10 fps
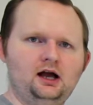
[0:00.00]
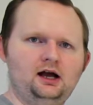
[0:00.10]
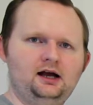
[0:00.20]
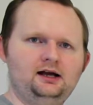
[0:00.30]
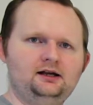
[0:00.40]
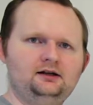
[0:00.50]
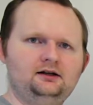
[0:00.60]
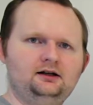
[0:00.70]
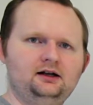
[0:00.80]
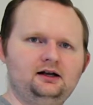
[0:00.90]
I
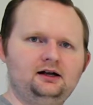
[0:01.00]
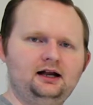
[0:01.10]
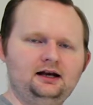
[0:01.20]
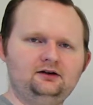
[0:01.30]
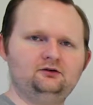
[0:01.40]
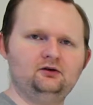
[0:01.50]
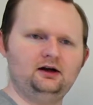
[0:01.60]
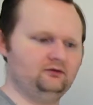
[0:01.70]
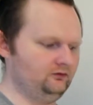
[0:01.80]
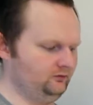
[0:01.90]
like to
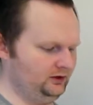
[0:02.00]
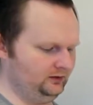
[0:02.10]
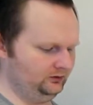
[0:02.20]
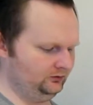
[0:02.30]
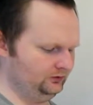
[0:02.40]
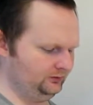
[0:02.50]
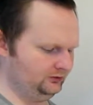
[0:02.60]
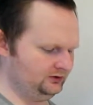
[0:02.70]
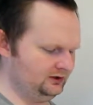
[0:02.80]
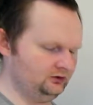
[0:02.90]
have people only
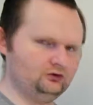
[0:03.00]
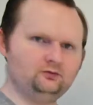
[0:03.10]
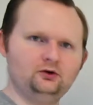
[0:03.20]
present 2